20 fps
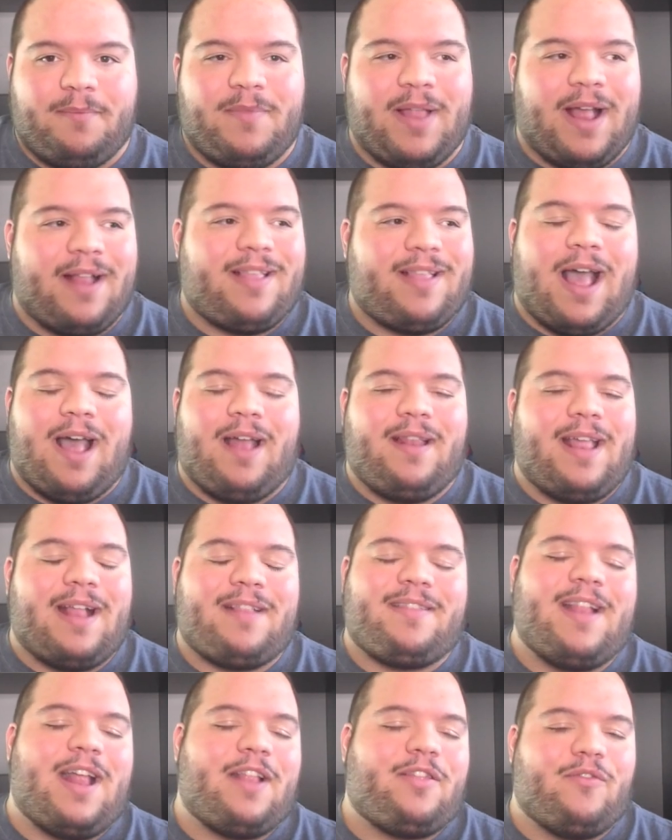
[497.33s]

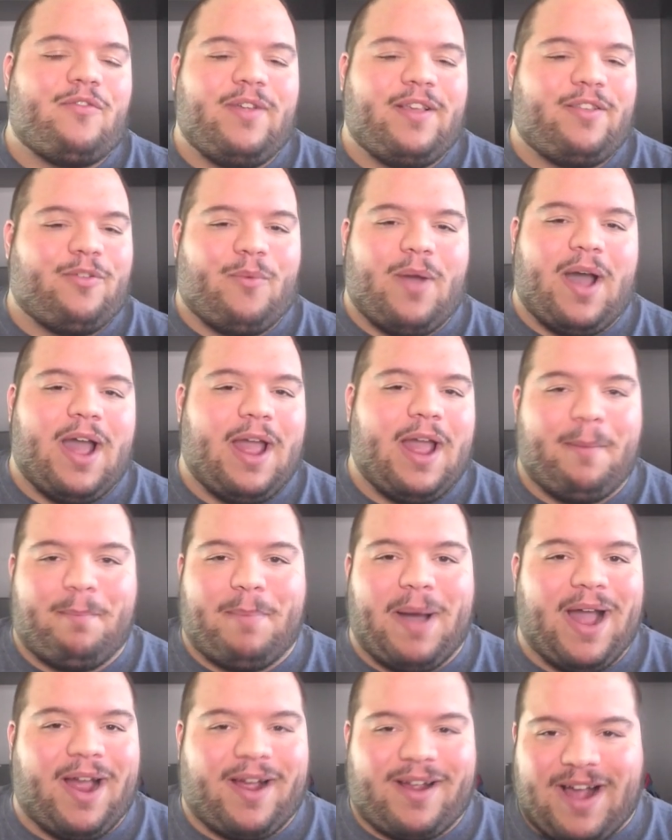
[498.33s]
That's not the reason why I
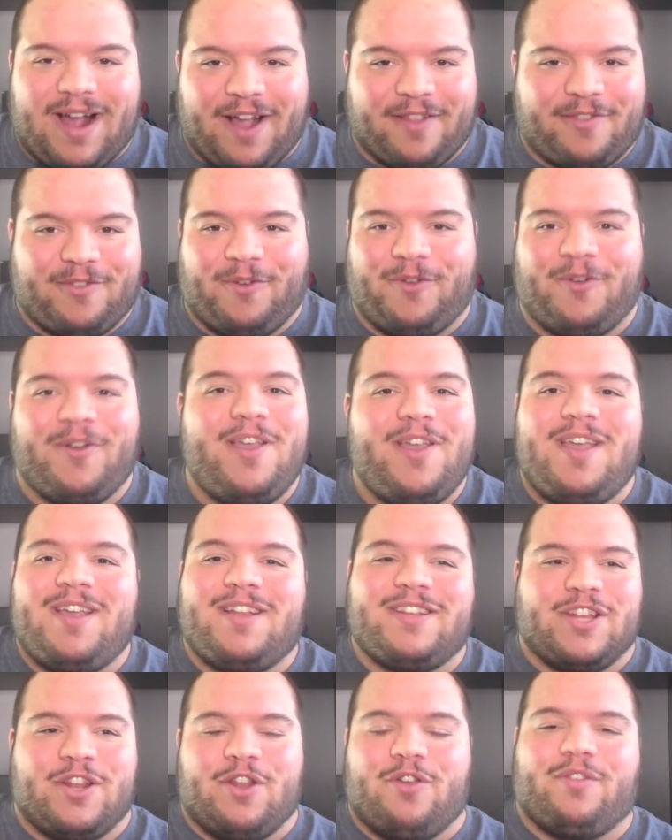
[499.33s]
buy a console,
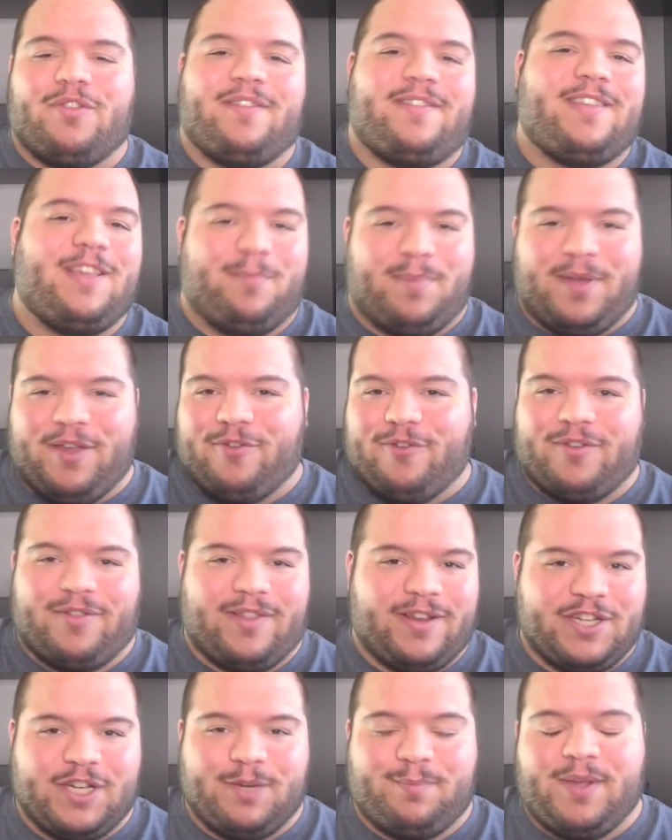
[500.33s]
to know the CPU or
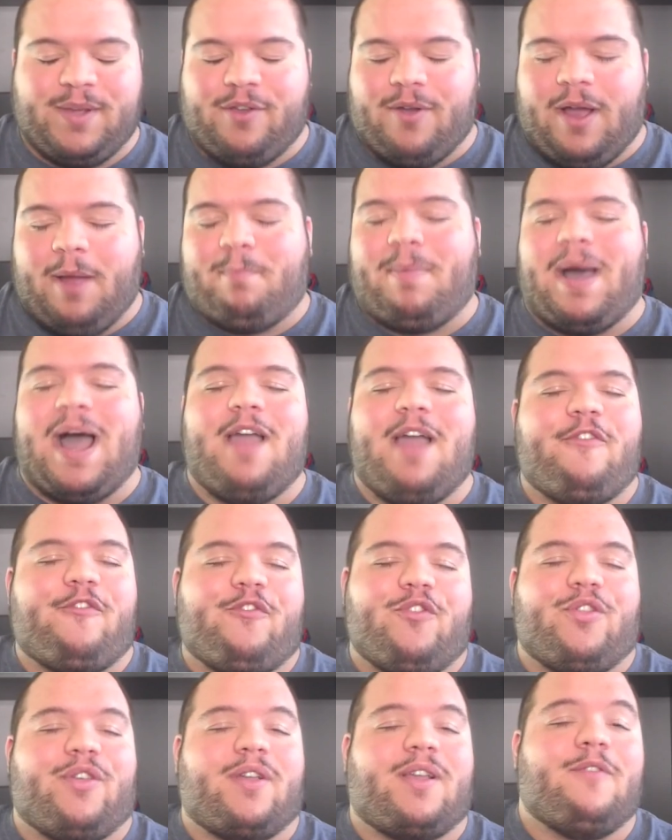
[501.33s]
the GPU. I buy it
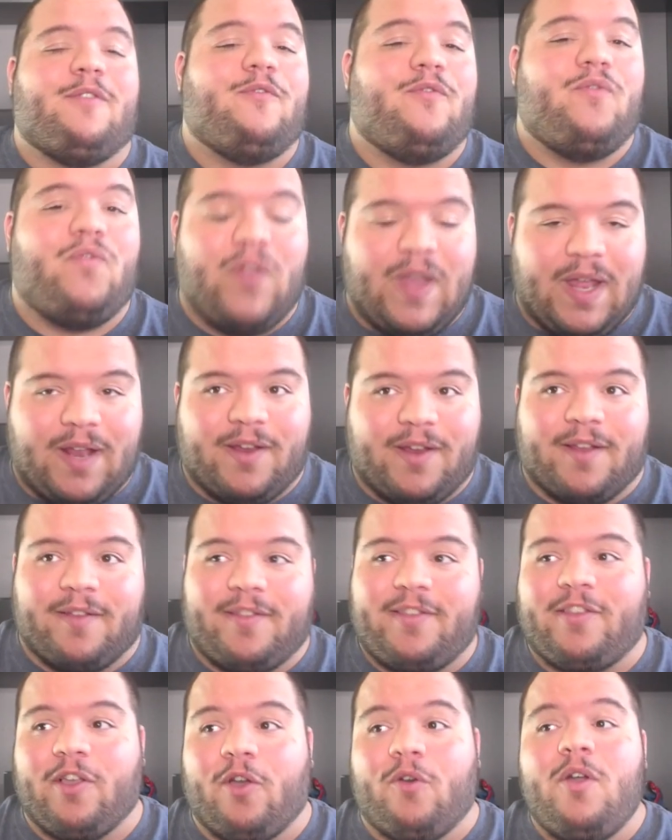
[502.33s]
for the convenience.
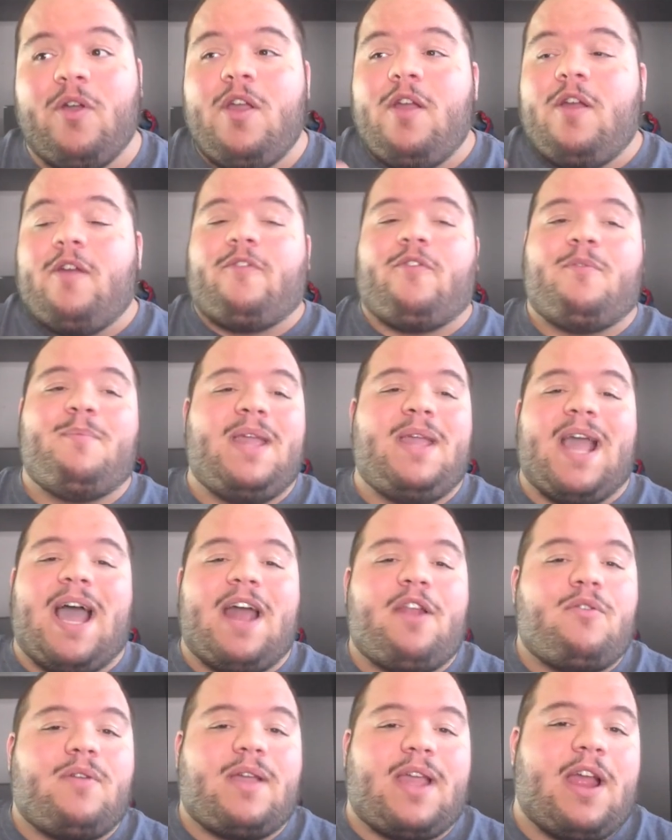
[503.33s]
So for me, I
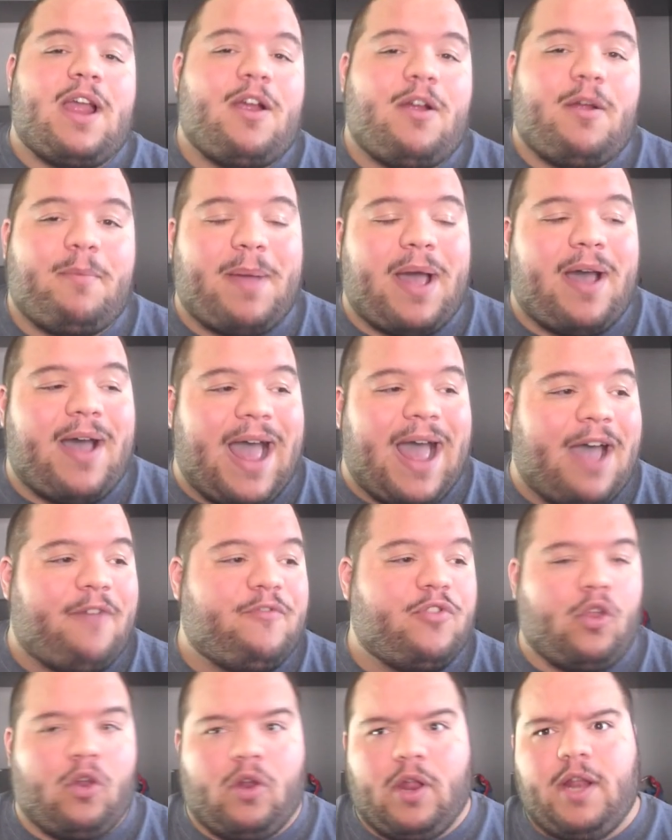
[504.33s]
don't care about
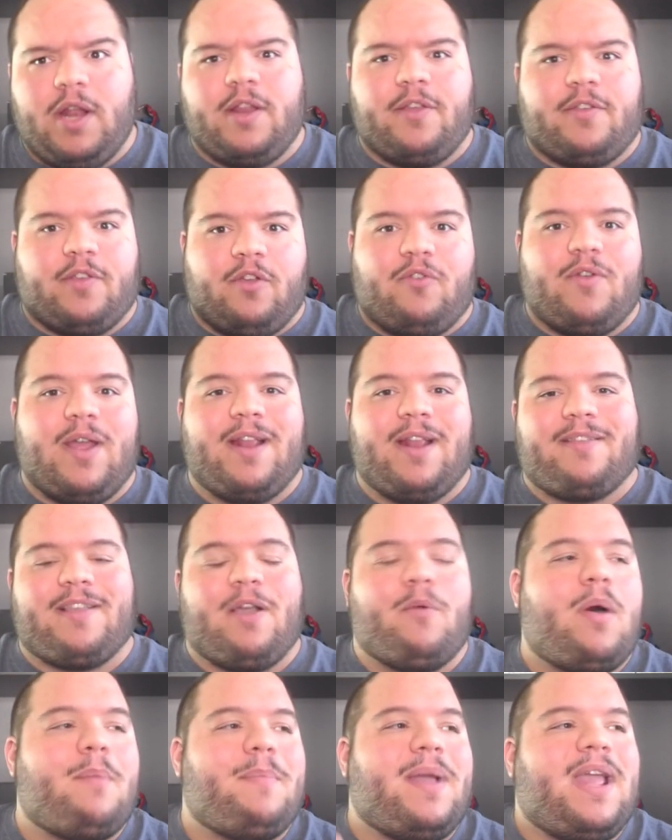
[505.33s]
having the latest and greatest. I
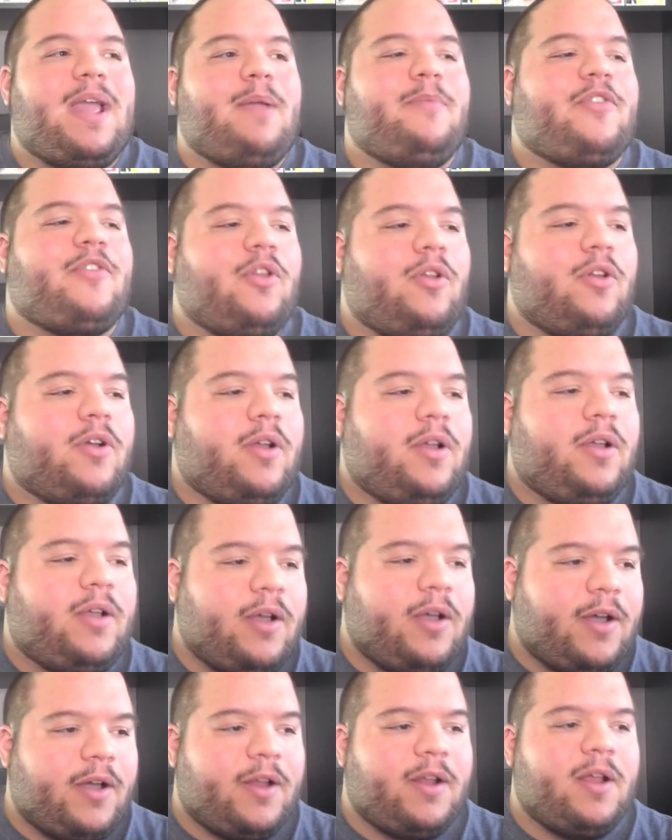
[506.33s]
want my games to look
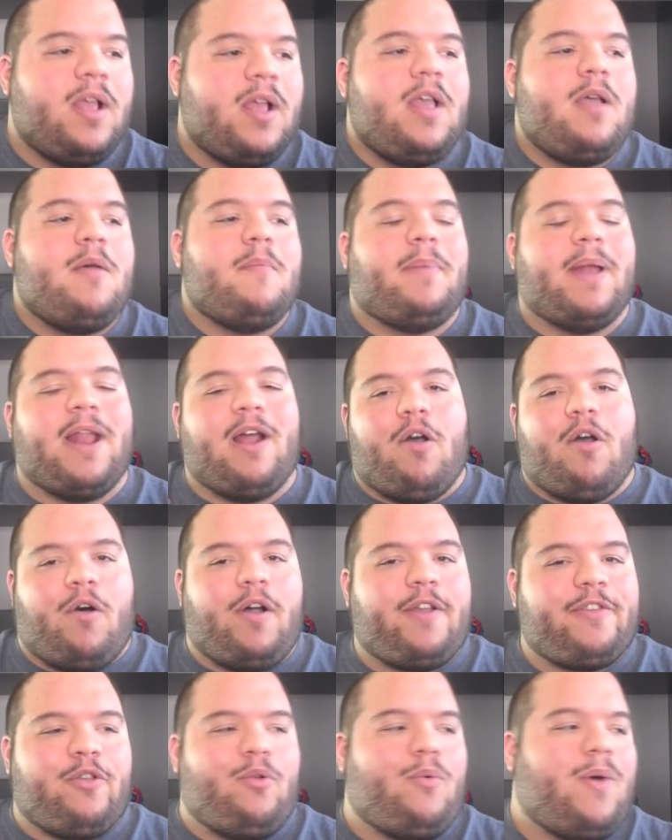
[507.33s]
good, but I
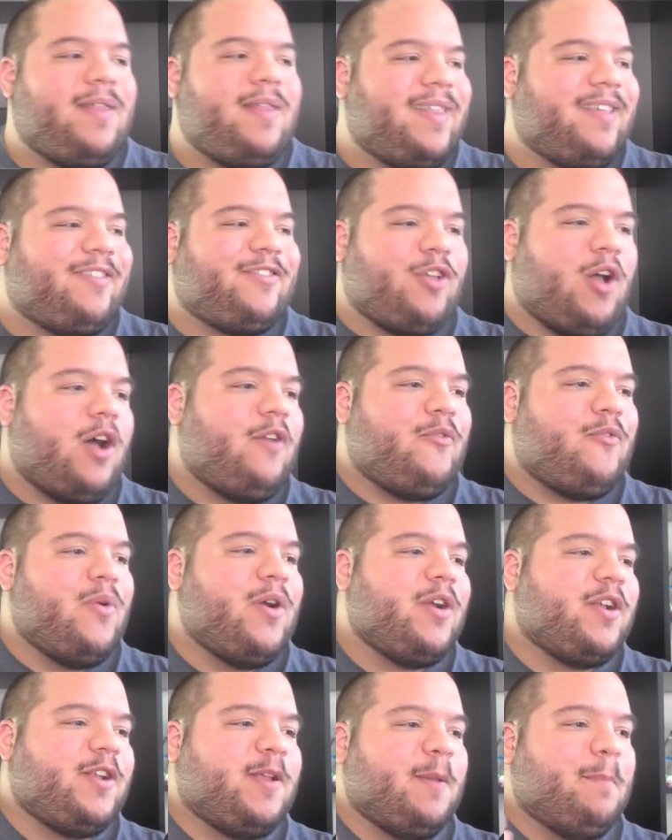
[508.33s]
also want the software
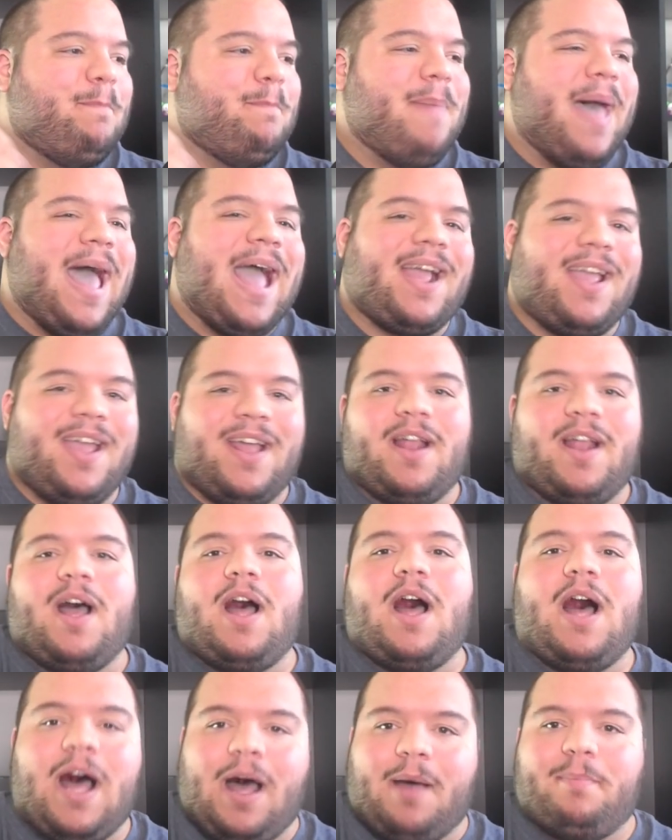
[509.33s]
to back it
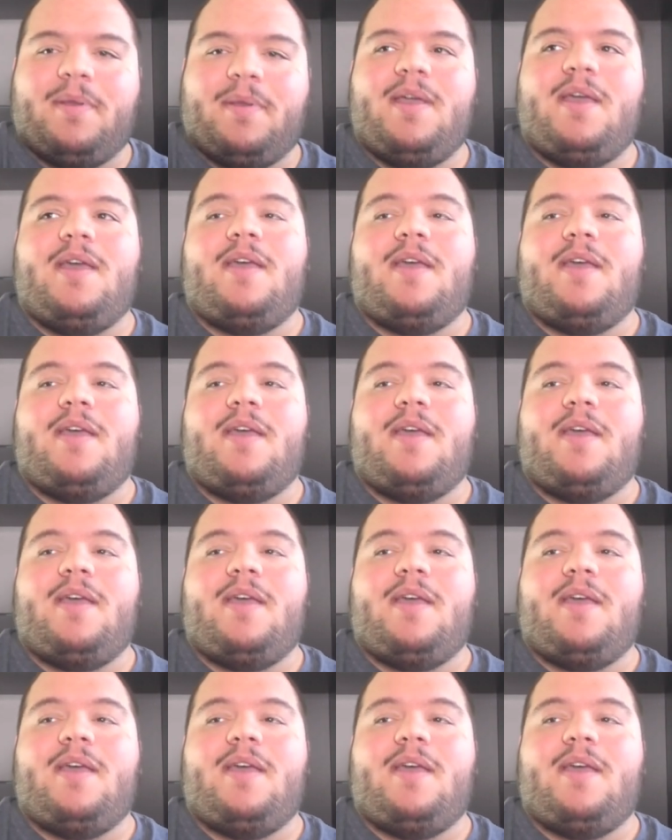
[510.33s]
up.